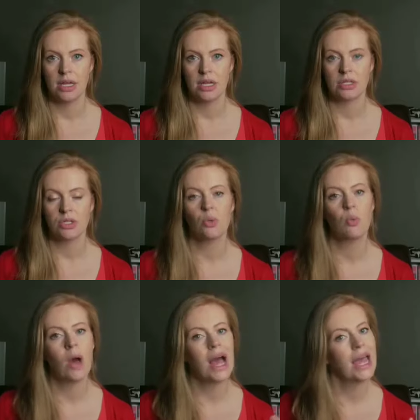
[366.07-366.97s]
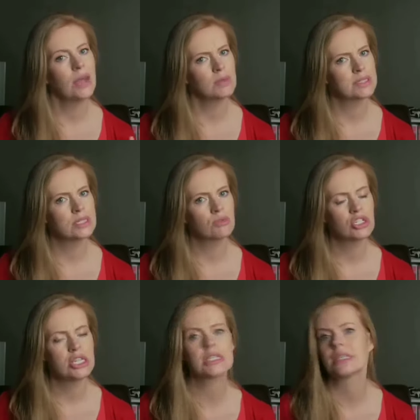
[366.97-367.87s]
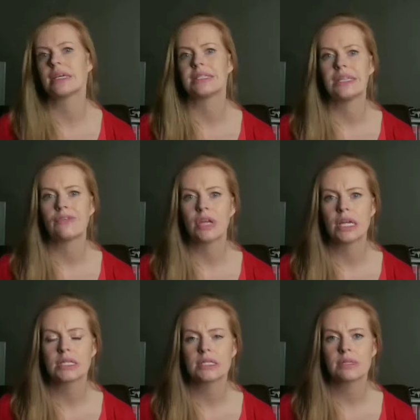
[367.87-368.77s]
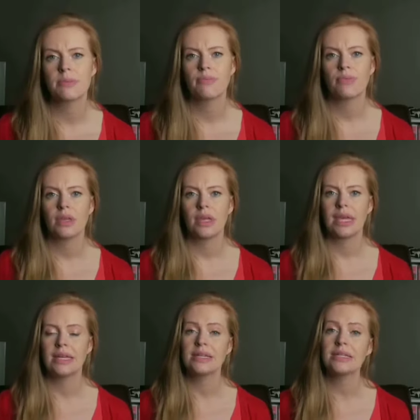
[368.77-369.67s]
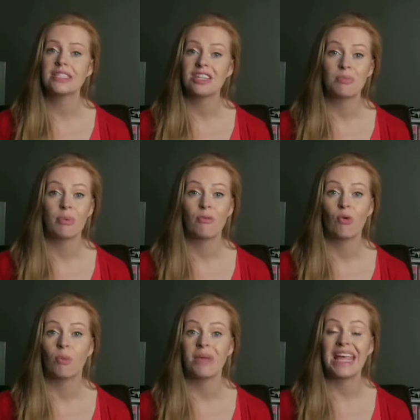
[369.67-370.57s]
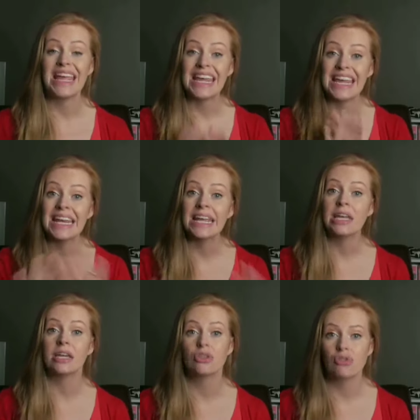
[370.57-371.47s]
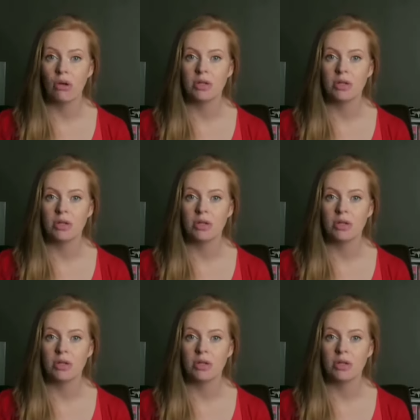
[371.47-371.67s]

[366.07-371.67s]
So why was this rejected as evidence? Enders didn't perform any control